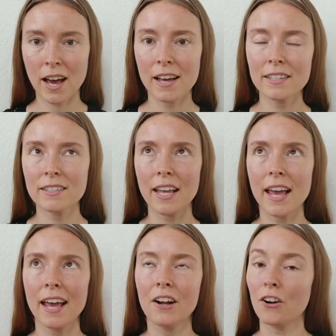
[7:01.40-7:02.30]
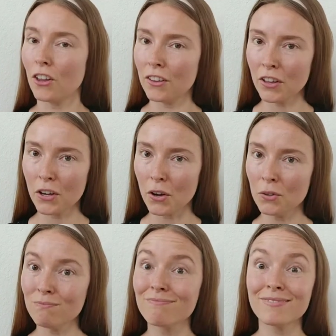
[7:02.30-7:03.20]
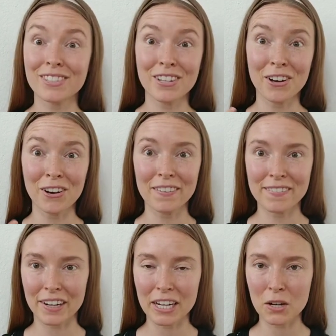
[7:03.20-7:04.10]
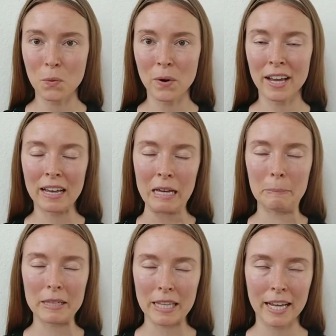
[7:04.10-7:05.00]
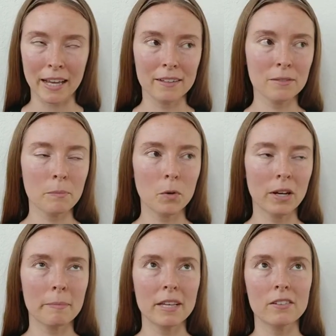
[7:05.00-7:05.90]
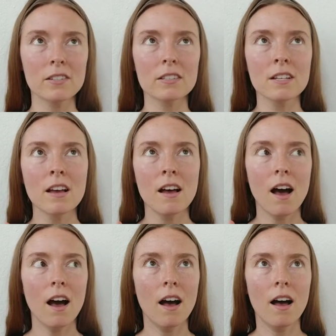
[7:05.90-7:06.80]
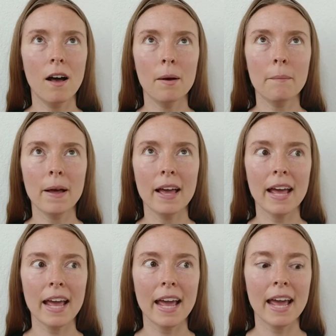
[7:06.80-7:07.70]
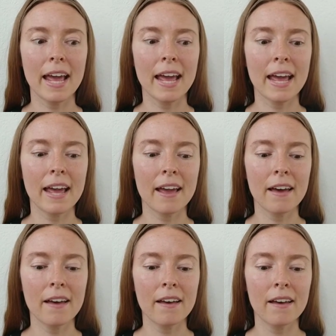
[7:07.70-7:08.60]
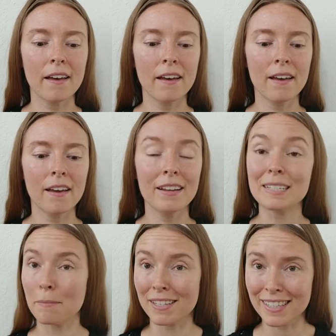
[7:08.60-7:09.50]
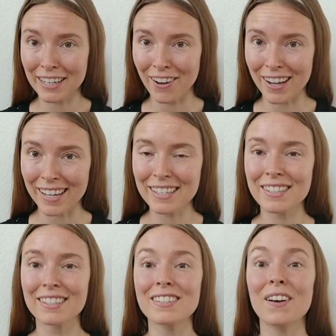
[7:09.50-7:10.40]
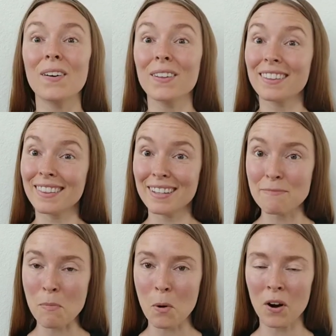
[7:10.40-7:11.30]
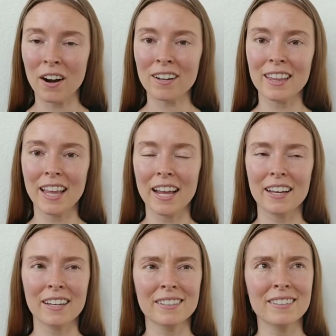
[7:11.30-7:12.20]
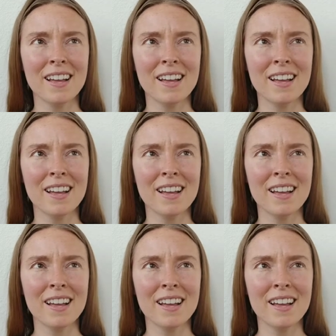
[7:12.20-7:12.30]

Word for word: has a girl on the go, so very quick plan, quick meals. Um, a uh, domestic goddess, so the more like